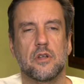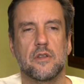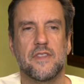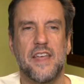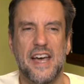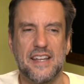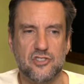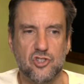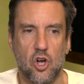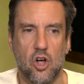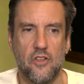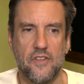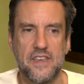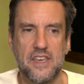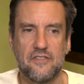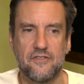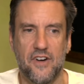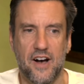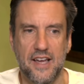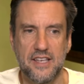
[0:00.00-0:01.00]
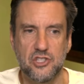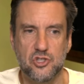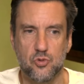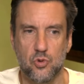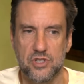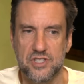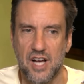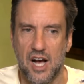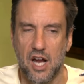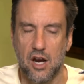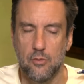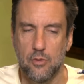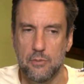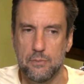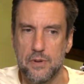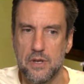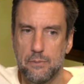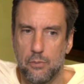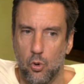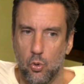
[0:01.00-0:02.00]
That's all the advice retirement
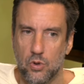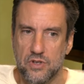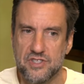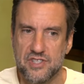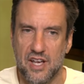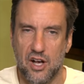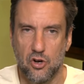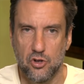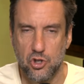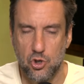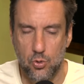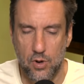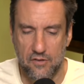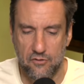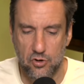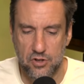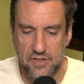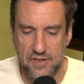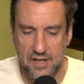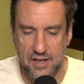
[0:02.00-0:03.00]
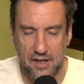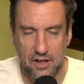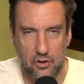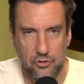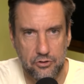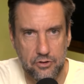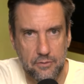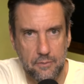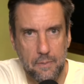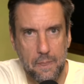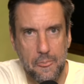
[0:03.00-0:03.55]
people would tell you, everything else.